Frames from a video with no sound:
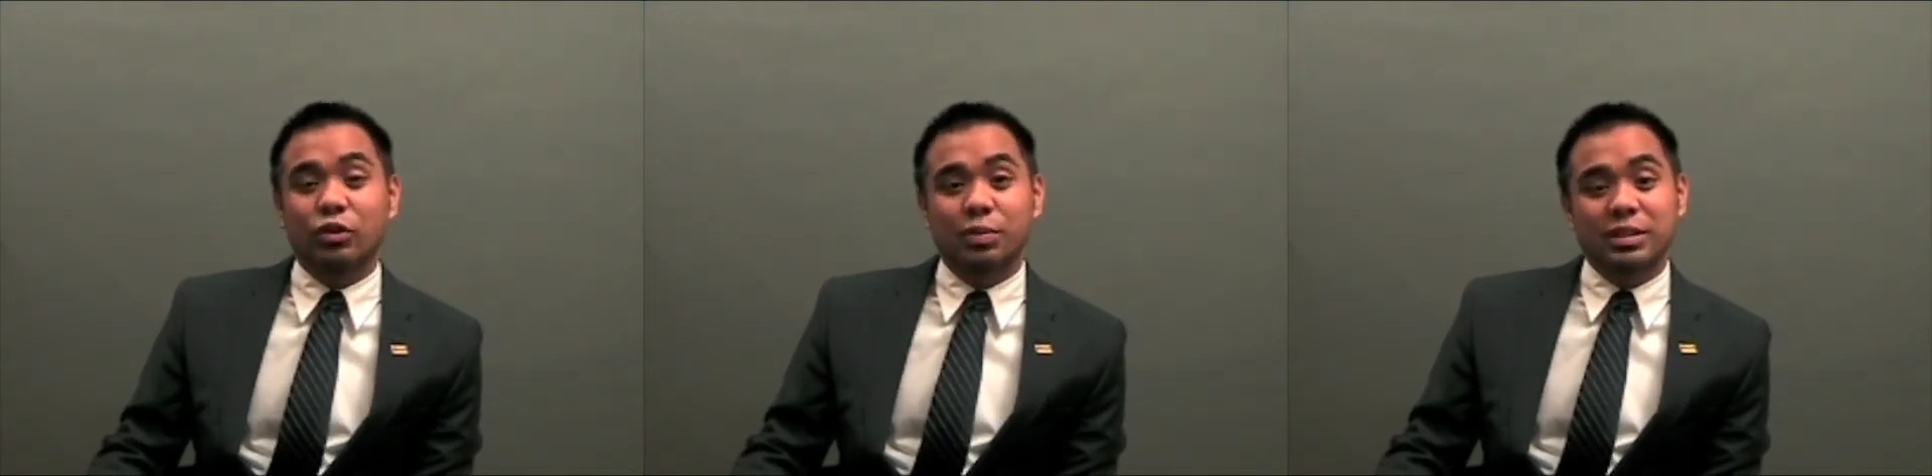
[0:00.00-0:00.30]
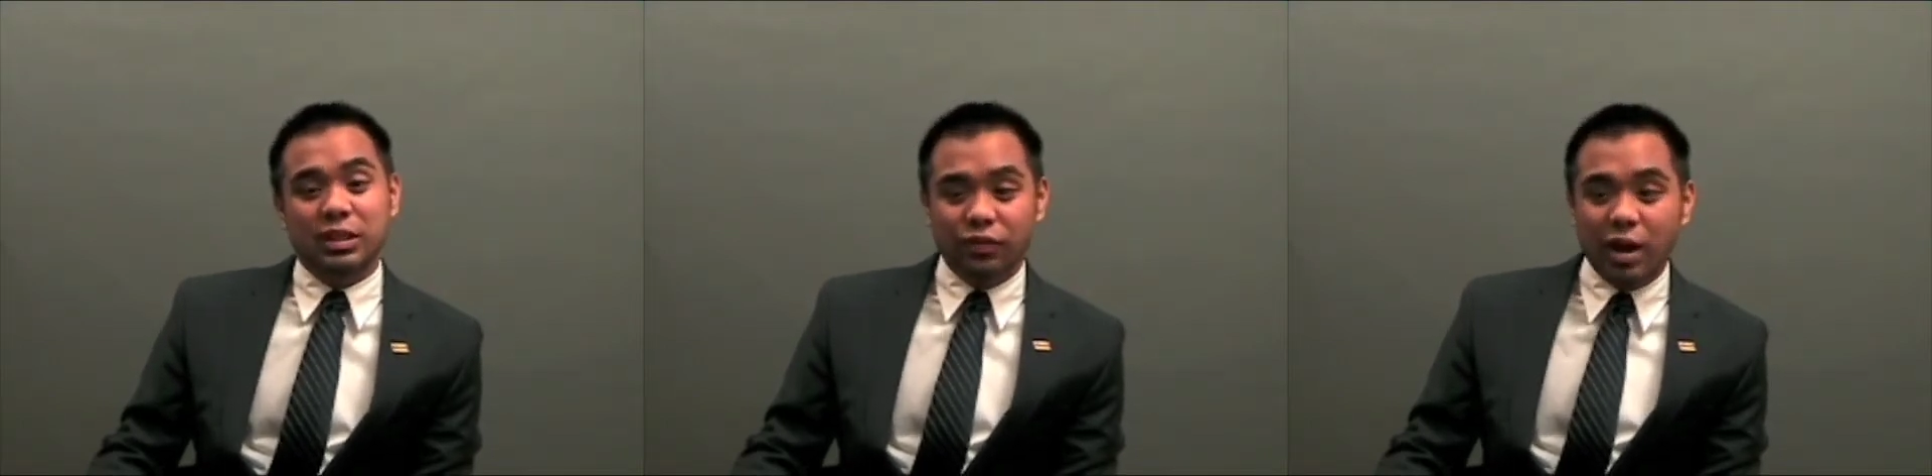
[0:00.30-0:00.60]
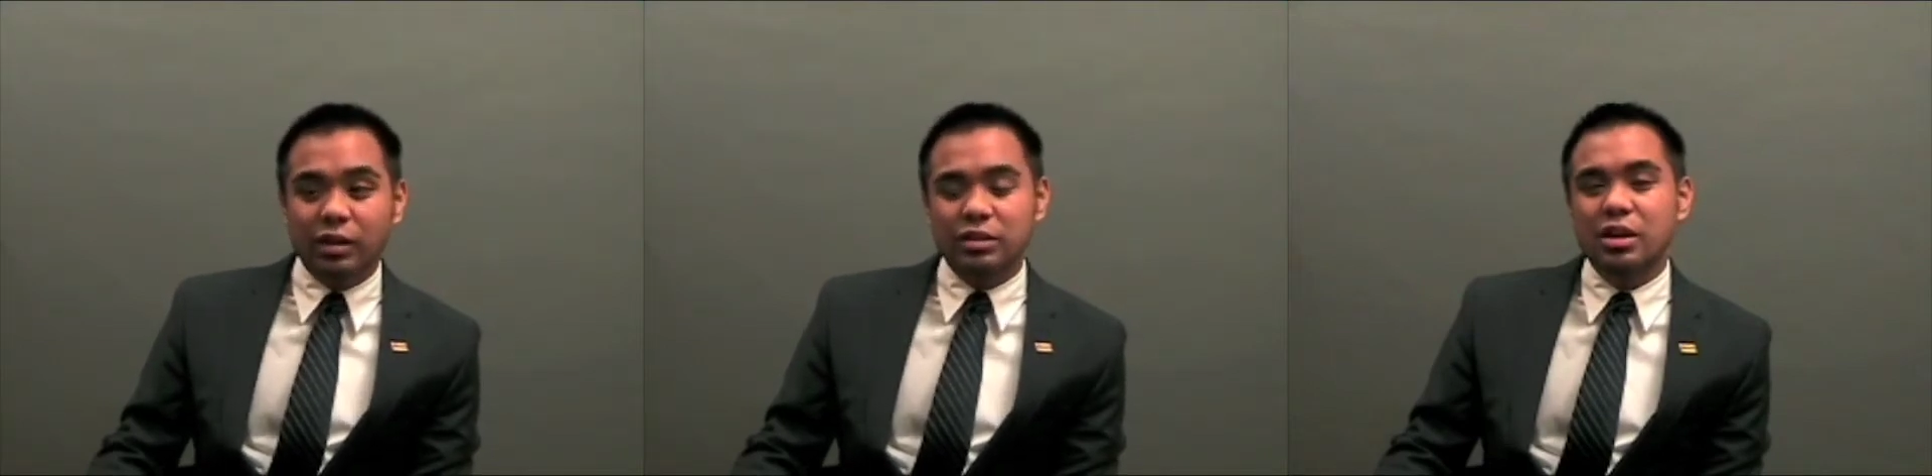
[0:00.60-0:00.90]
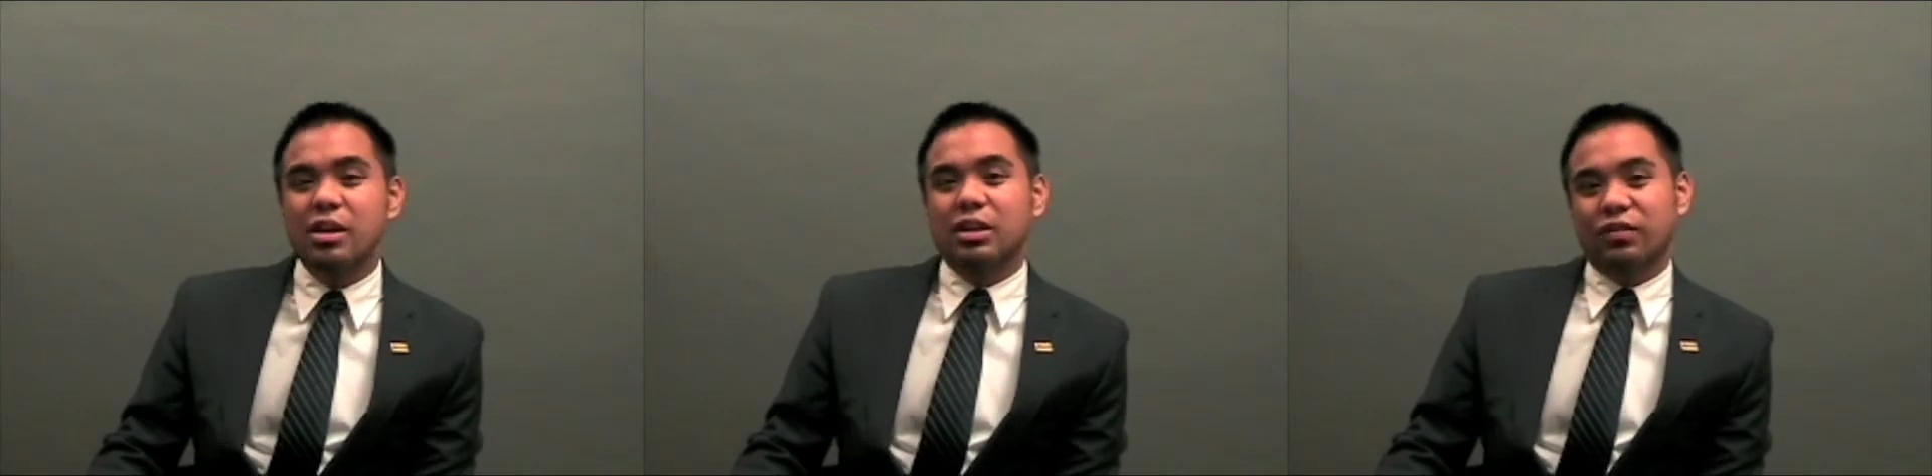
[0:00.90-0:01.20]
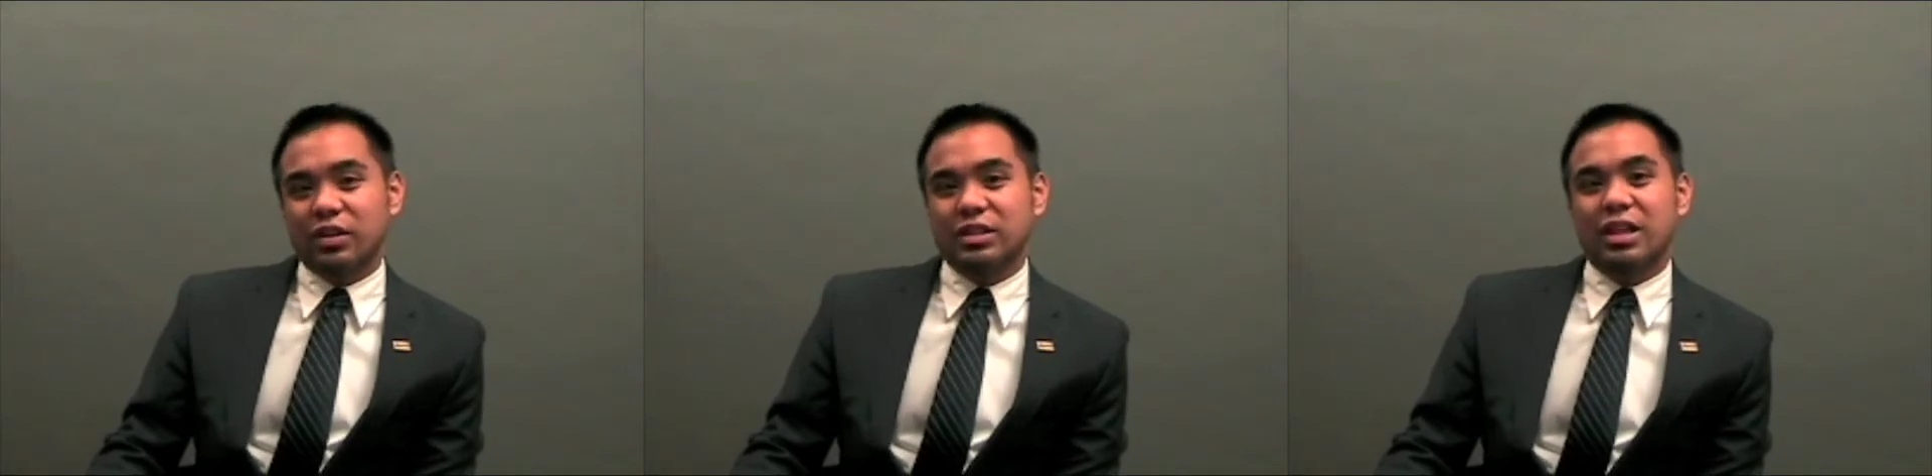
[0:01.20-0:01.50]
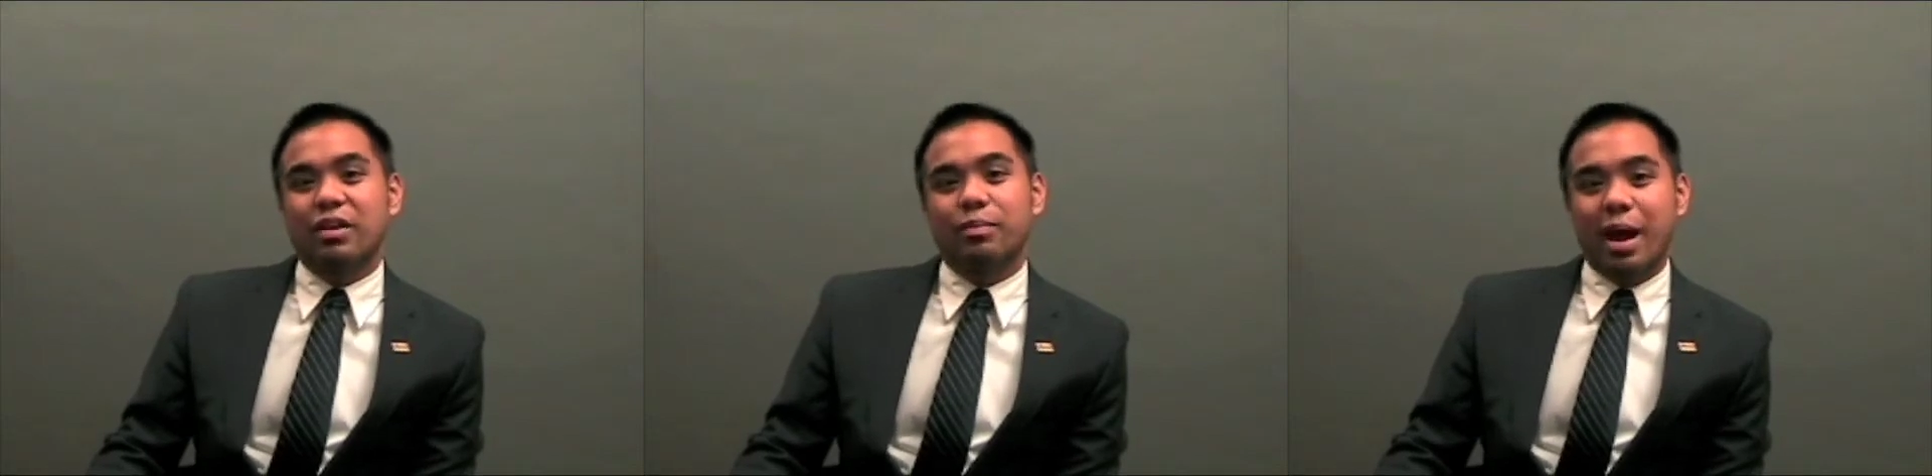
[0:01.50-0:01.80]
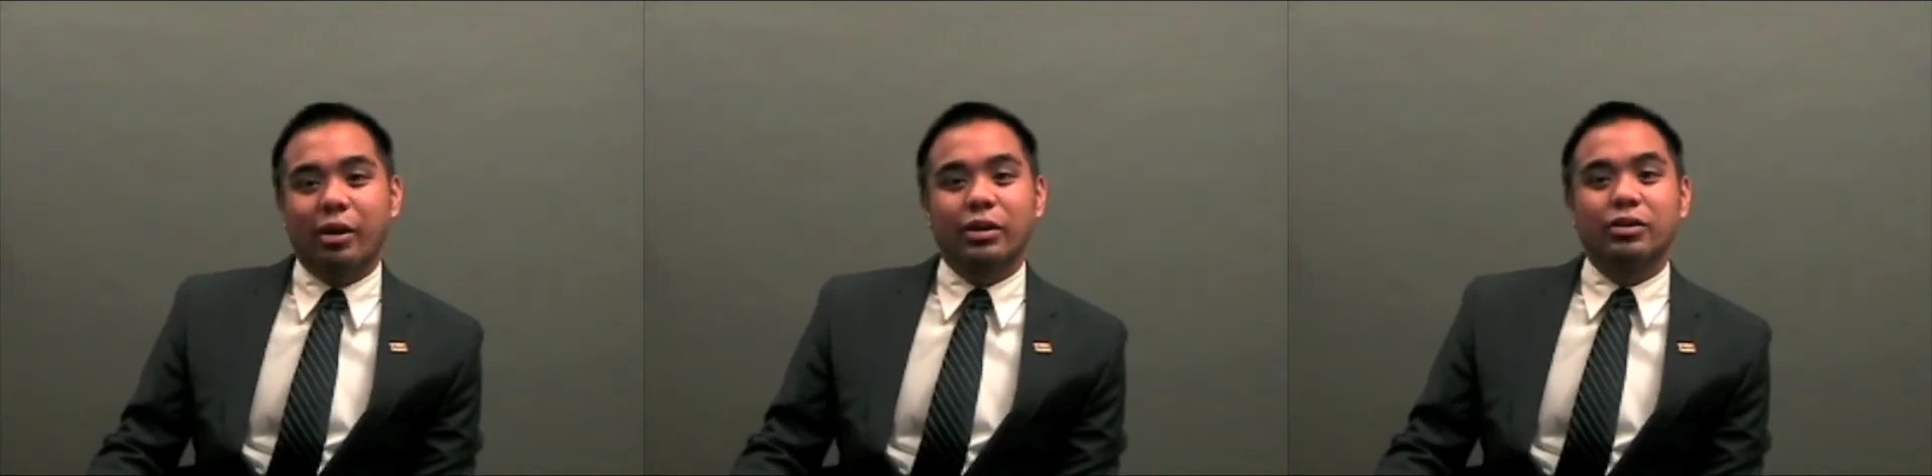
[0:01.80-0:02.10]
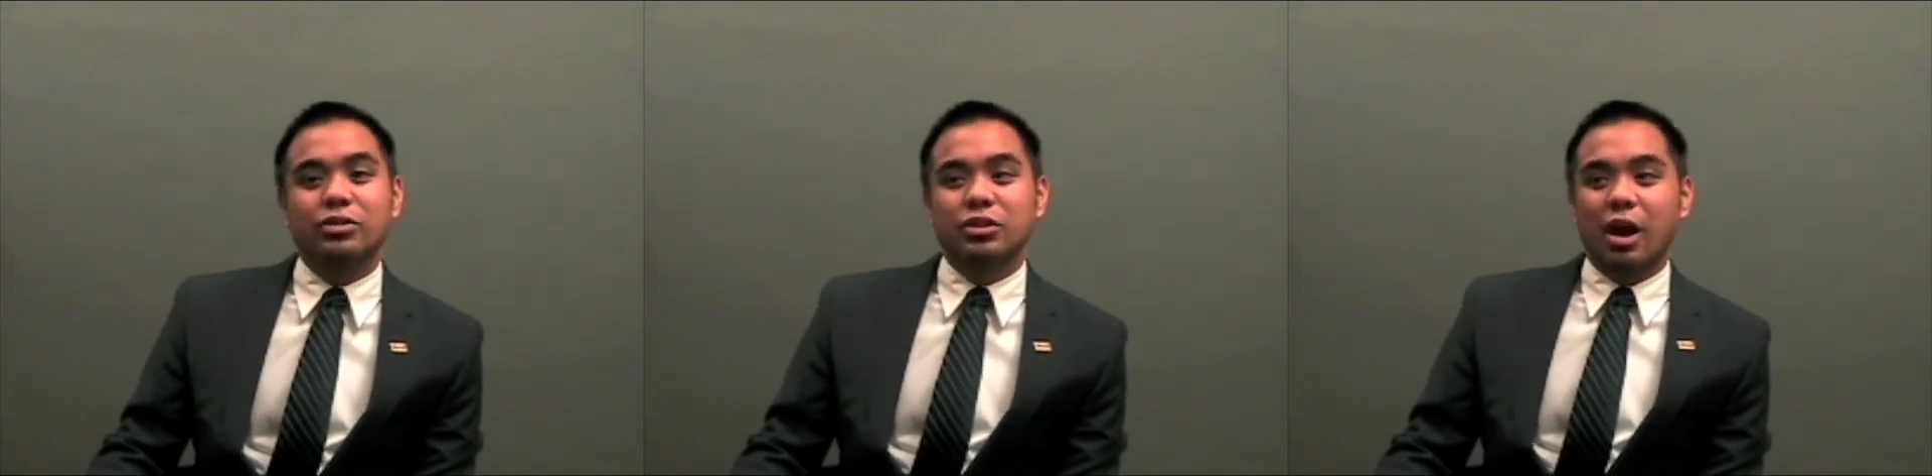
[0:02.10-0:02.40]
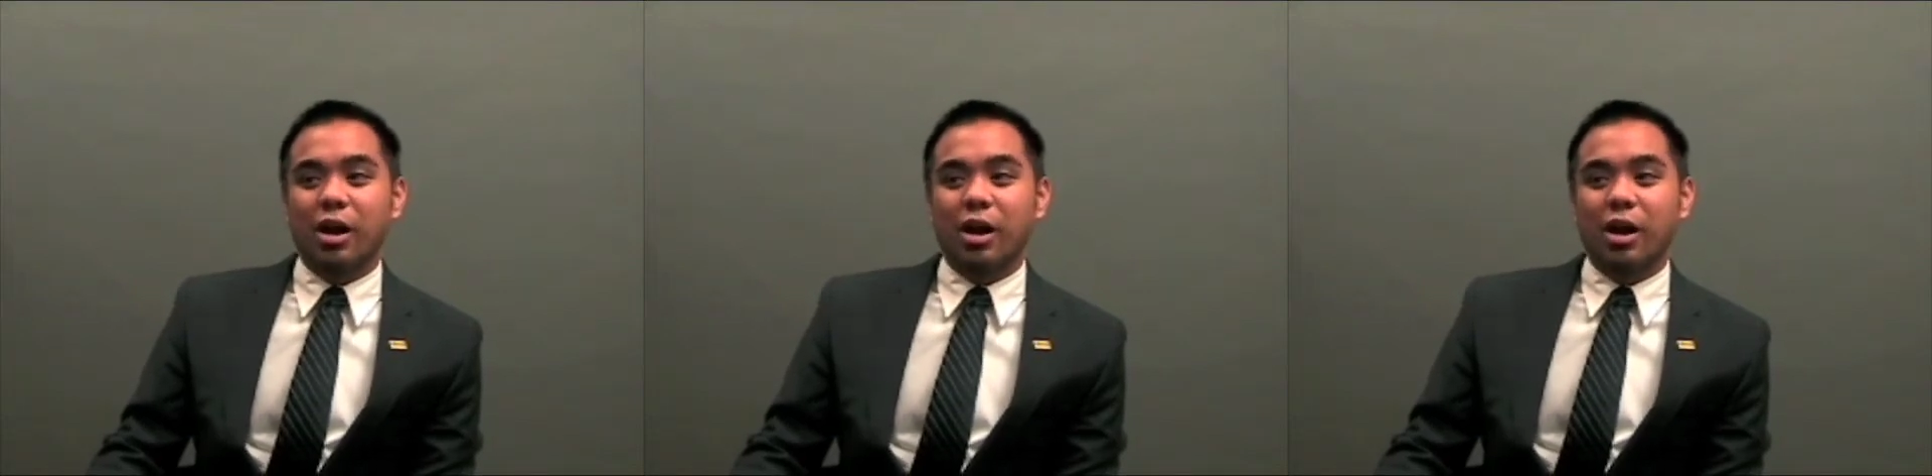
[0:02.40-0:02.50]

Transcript: domestic violence, they face a lot of barriers.